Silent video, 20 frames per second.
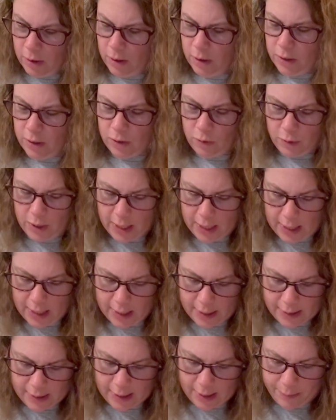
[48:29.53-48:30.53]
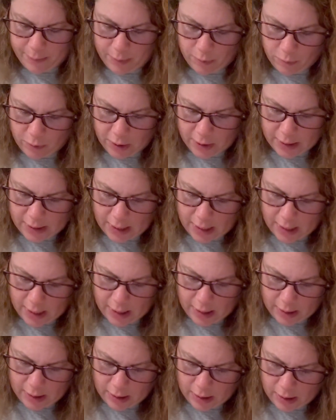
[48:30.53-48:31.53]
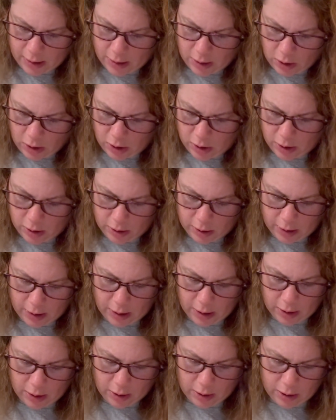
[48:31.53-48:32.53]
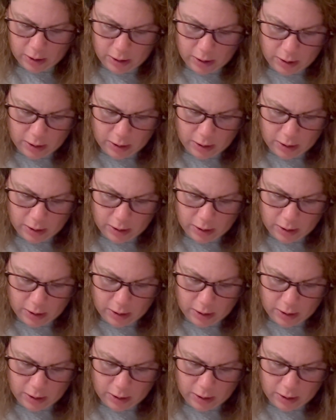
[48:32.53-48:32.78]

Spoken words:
So he has not been worked on all year.